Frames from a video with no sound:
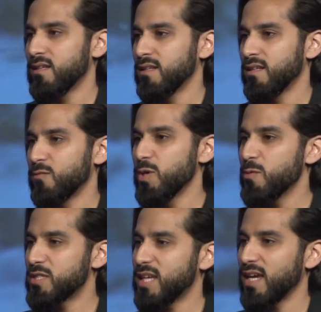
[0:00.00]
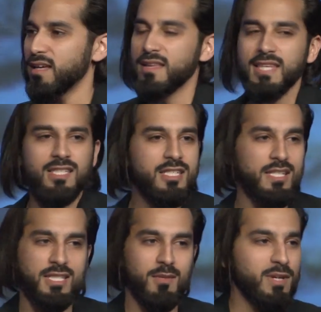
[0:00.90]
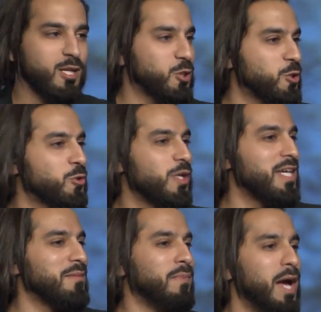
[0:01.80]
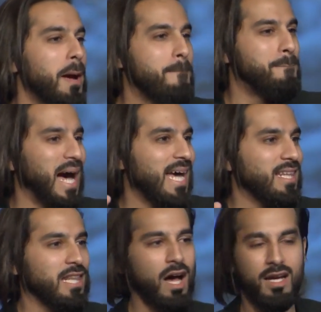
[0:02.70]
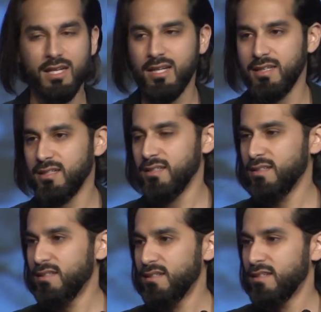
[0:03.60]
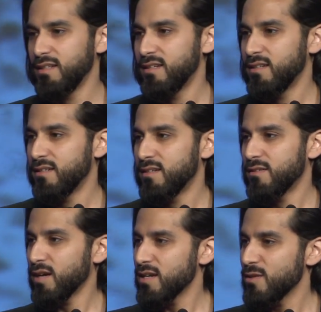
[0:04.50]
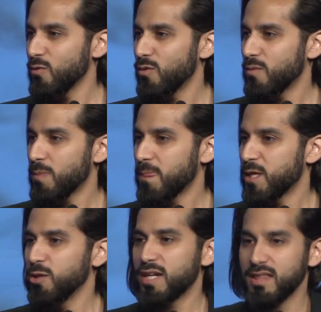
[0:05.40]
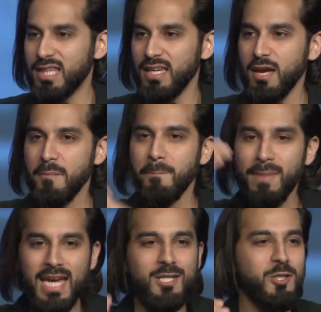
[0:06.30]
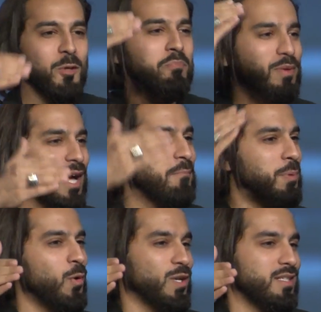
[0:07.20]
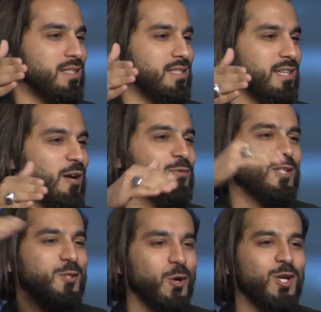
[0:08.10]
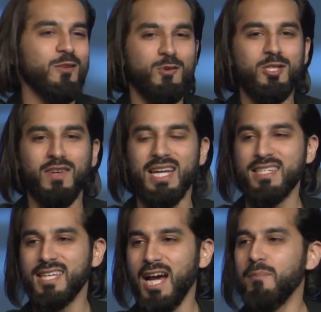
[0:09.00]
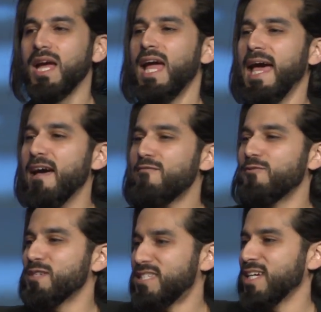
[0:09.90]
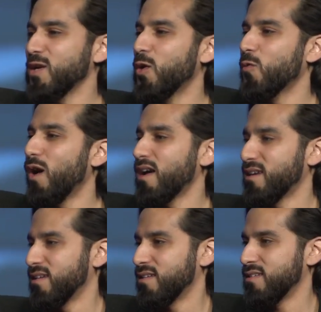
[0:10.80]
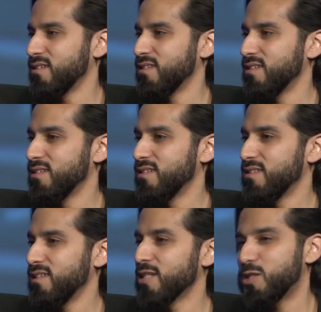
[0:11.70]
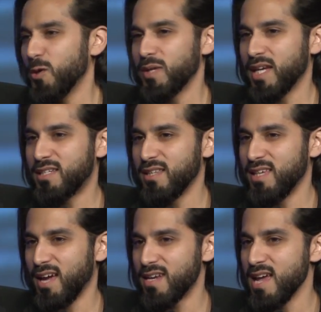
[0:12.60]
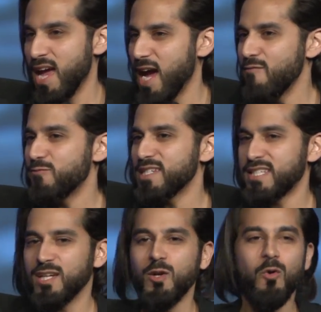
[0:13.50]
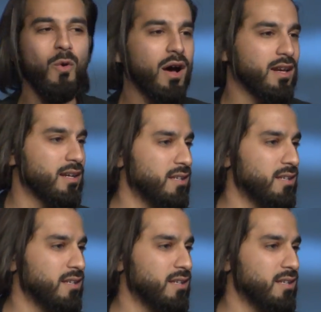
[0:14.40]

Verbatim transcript: We would say, that's just some extreme bad luck, right? You look at the major plot points of the story of Yusuf alayhi salam, every single one, until we get to the end, every single one